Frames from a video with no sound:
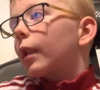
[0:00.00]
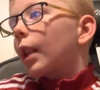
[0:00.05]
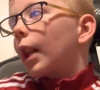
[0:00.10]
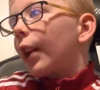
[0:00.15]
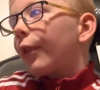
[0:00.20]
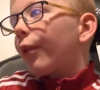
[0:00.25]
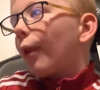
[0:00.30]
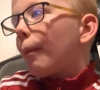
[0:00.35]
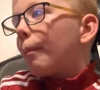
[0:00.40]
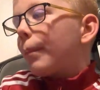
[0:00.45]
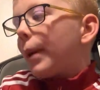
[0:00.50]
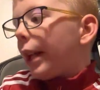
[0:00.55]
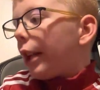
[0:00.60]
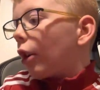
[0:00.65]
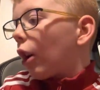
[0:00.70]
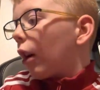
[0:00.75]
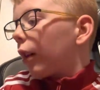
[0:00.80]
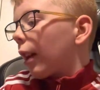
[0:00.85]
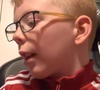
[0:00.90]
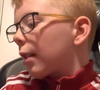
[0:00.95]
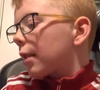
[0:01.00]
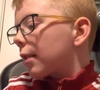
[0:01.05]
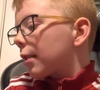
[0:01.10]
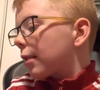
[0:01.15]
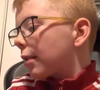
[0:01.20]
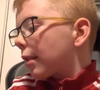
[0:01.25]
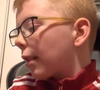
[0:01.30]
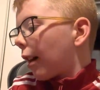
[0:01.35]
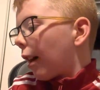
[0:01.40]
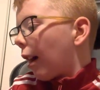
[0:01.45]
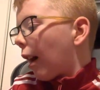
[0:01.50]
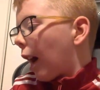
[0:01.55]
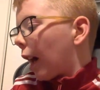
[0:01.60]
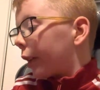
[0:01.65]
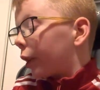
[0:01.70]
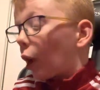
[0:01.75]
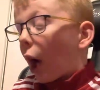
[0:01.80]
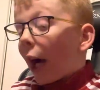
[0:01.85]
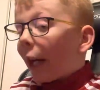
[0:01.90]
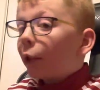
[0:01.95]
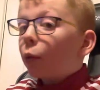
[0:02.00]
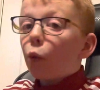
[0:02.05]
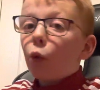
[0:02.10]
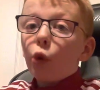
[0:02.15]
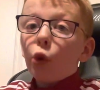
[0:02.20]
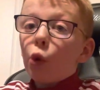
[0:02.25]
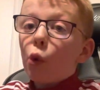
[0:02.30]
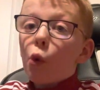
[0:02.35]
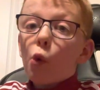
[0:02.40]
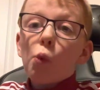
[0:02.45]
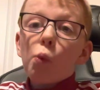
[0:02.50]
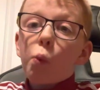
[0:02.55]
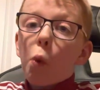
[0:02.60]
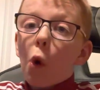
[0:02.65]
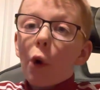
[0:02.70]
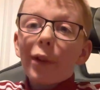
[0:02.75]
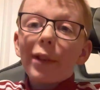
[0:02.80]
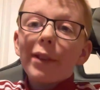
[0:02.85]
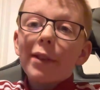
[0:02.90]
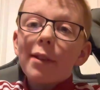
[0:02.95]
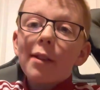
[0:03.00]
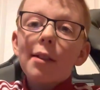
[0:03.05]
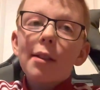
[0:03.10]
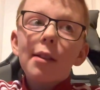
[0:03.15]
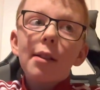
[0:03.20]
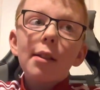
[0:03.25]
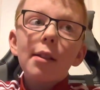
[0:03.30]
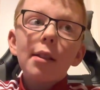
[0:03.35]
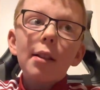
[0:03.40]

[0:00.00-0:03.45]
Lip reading: if I'm being honest, I don't know what,